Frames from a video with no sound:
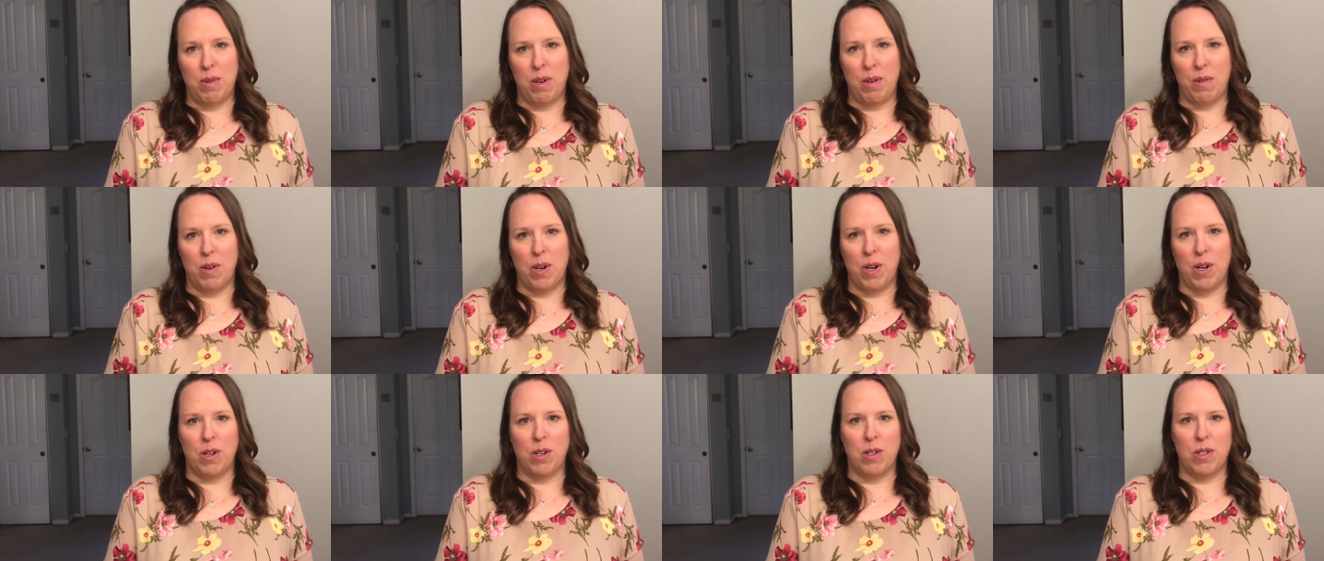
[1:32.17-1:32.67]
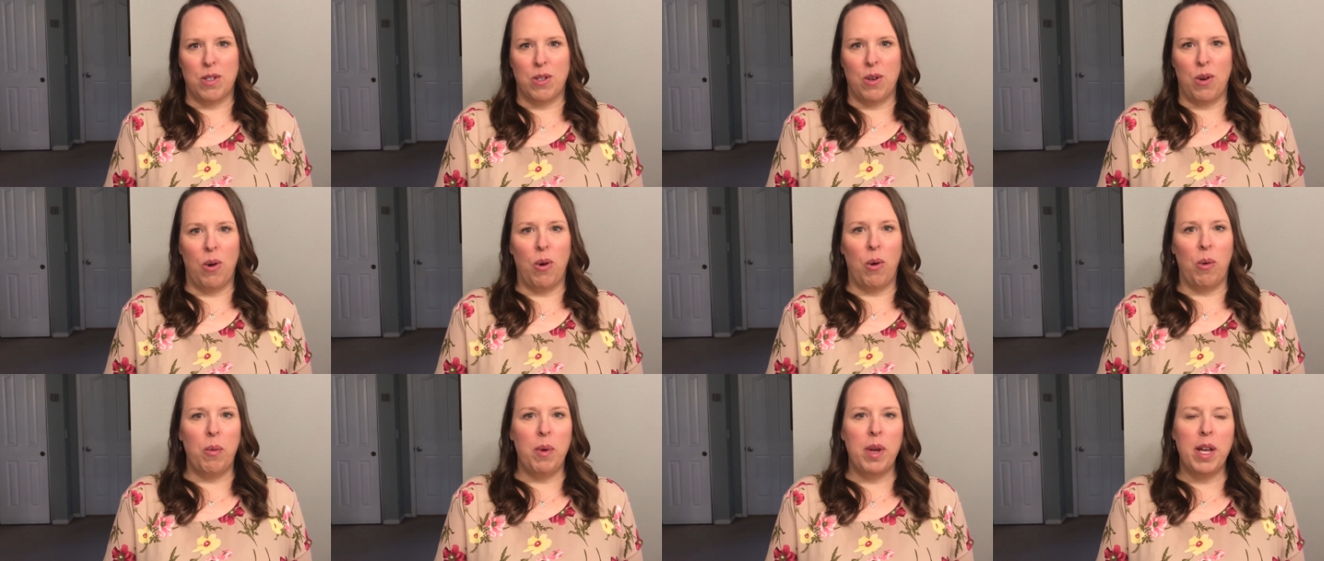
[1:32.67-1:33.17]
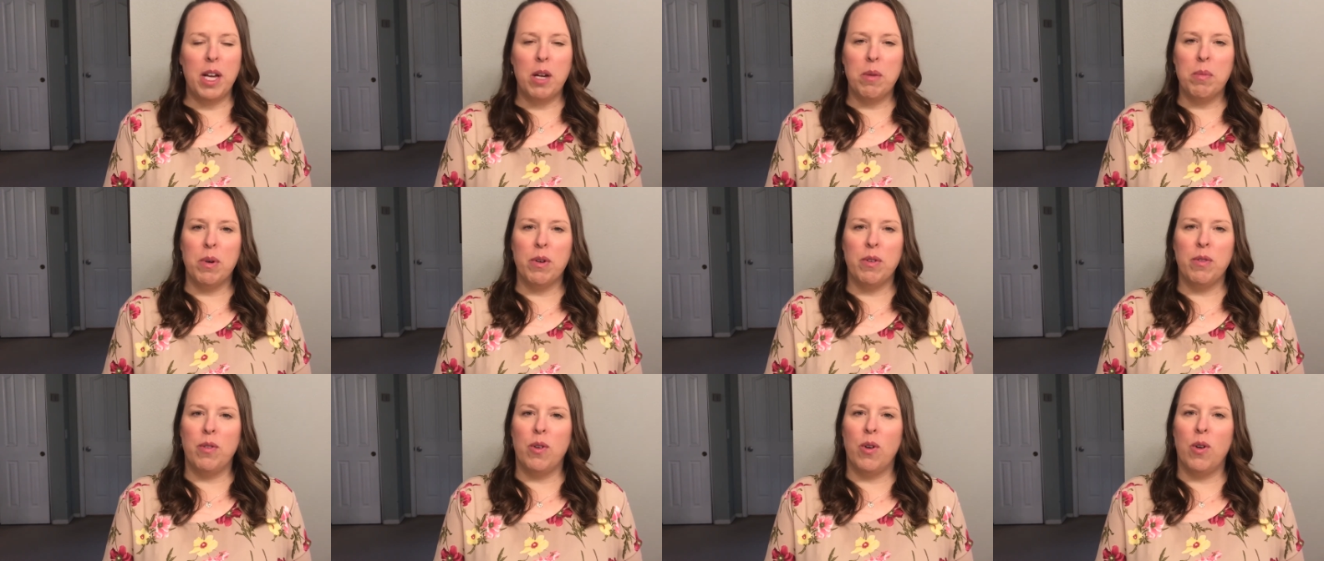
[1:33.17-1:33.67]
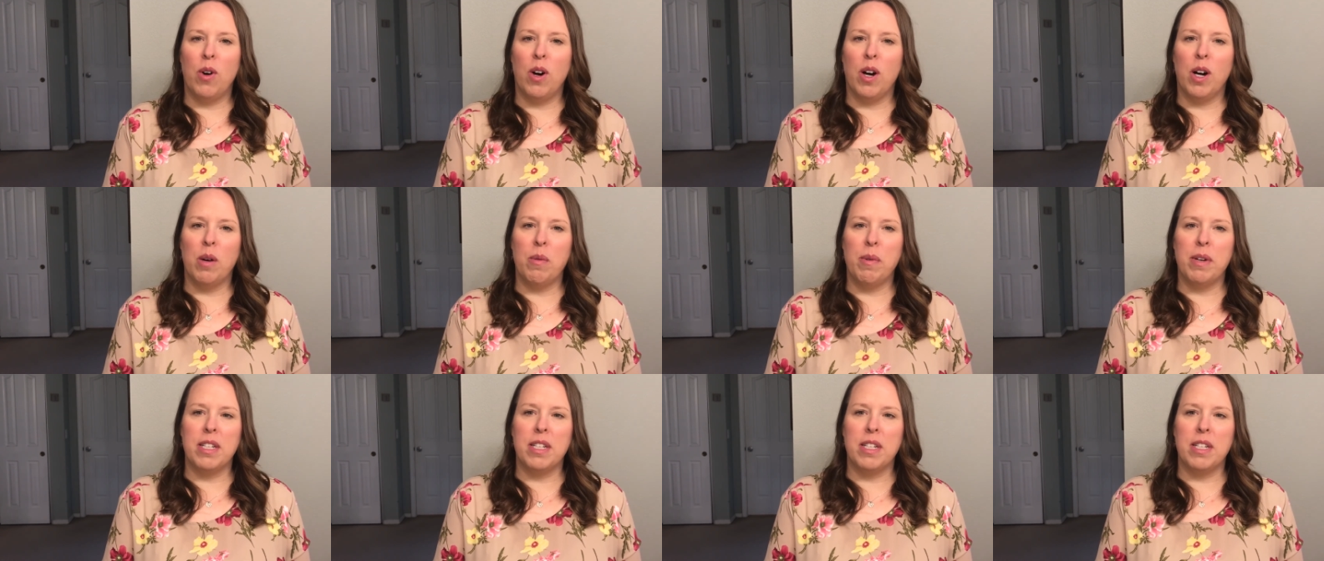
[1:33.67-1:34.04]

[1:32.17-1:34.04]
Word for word: We rehearsed the whole week before.